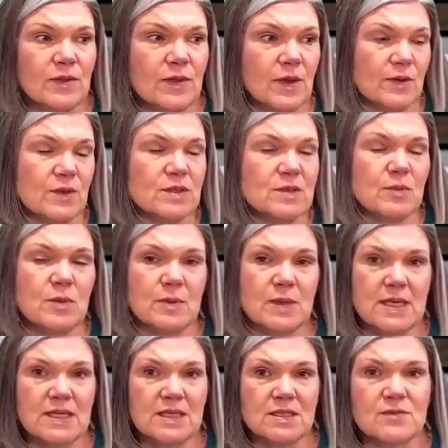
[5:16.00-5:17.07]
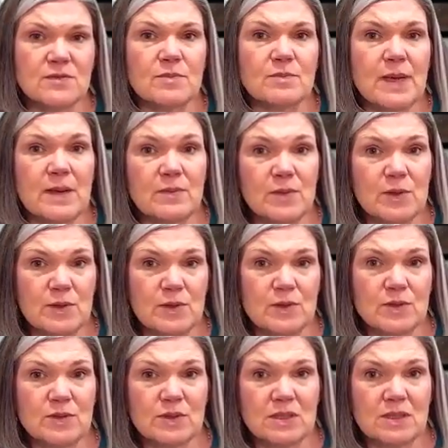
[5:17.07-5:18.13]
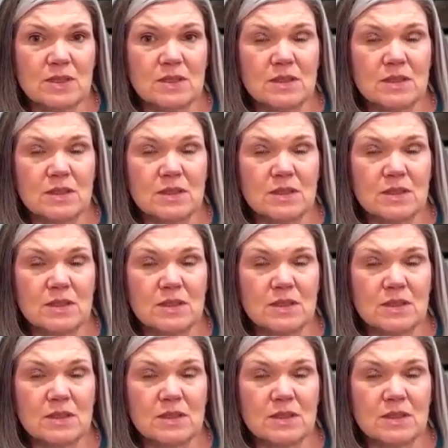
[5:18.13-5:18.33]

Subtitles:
those Marines from Beirut